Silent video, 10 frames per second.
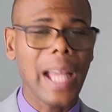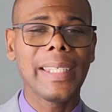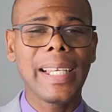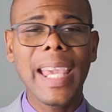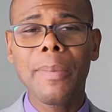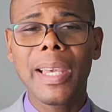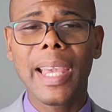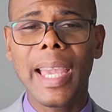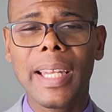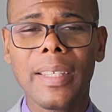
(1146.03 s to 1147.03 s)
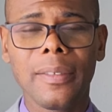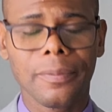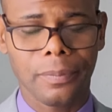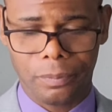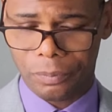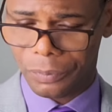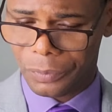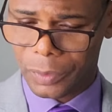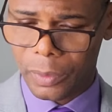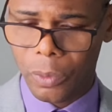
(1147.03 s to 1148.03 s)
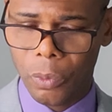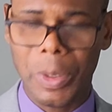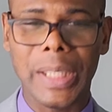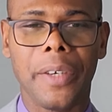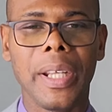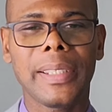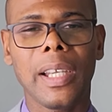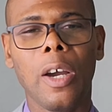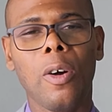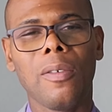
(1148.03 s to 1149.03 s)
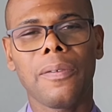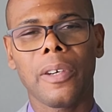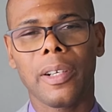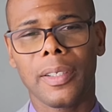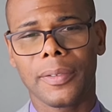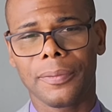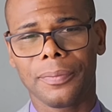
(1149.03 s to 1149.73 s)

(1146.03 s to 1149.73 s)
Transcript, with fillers: And they came again with greater offer